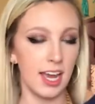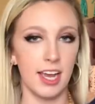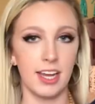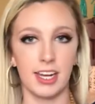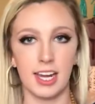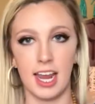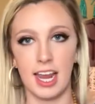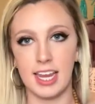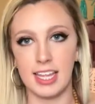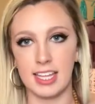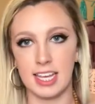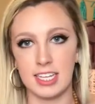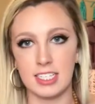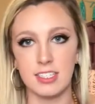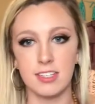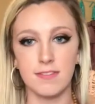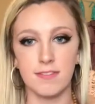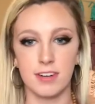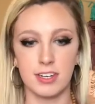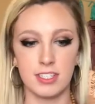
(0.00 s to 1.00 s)
Okay, that's
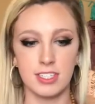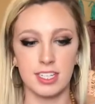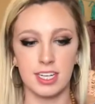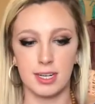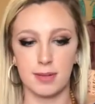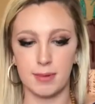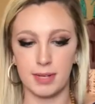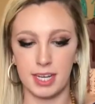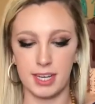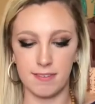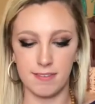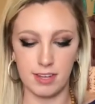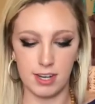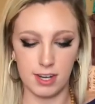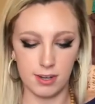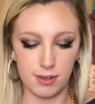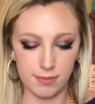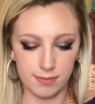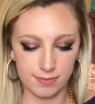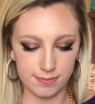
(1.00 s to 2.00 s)
the first thing I'm going to give
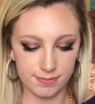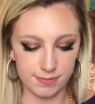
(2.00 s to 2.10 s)
y'all.